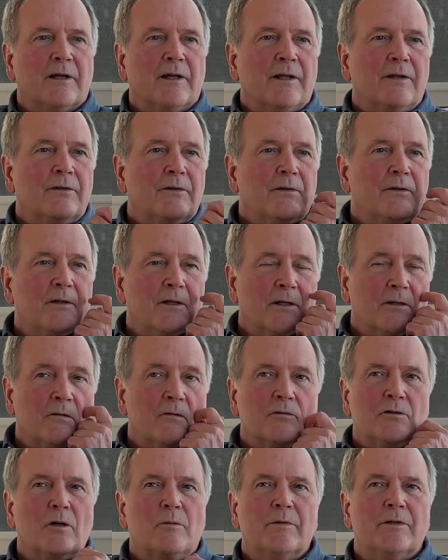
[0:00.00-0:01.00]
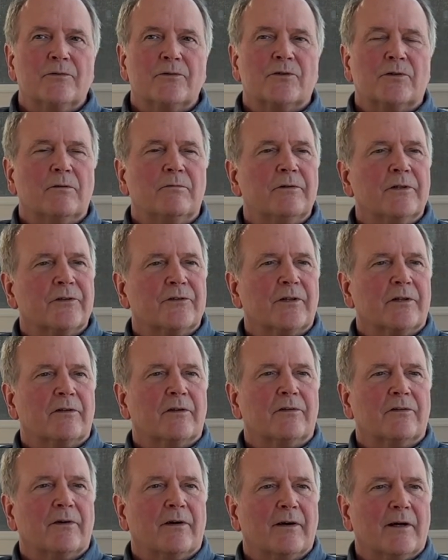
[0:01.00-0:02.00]
And nobody was doing this at
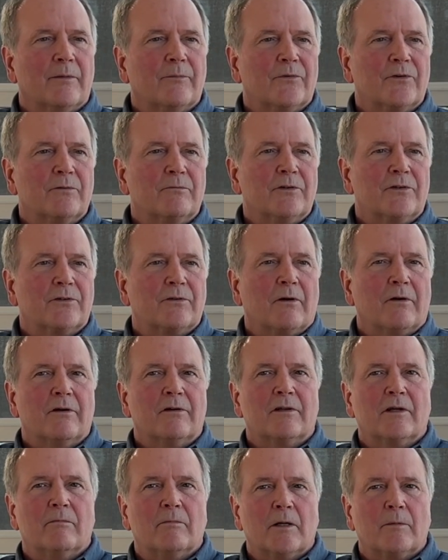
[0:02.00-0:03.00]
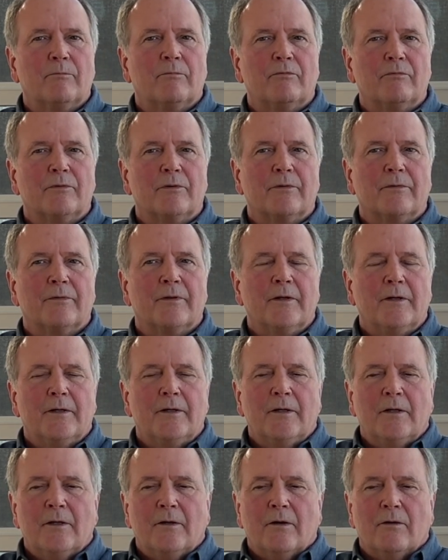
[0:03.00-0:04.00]
the time, so we started to come up with
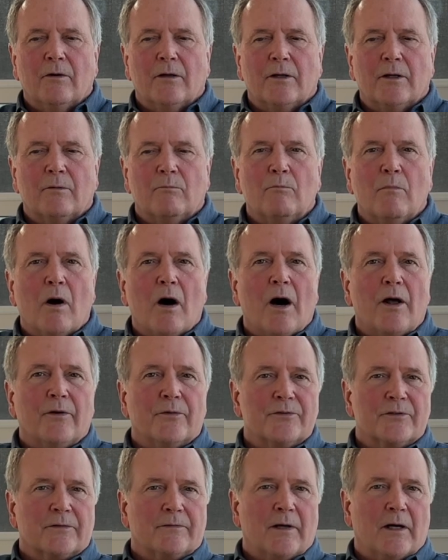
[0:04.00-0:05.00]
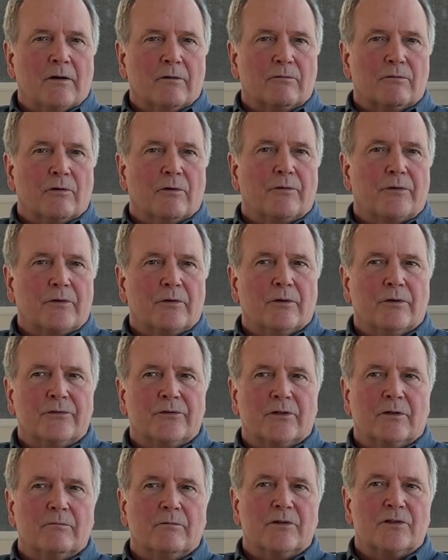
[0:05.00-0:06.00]
models of how growth cones
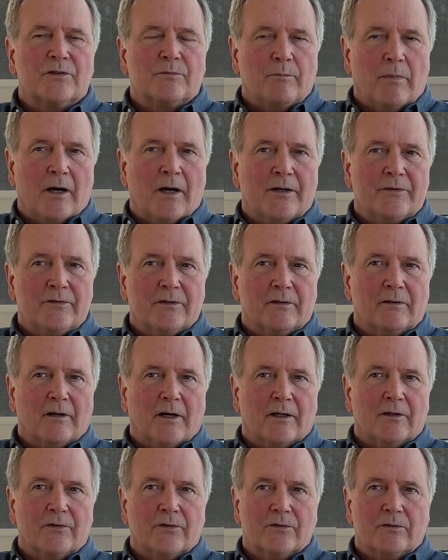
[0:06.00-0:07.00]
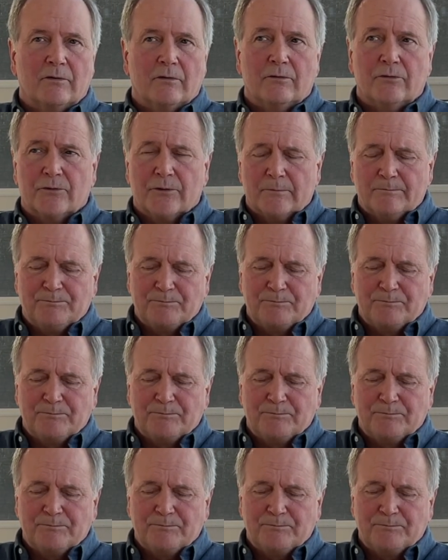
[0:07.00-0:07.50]
can respond to guidance cues.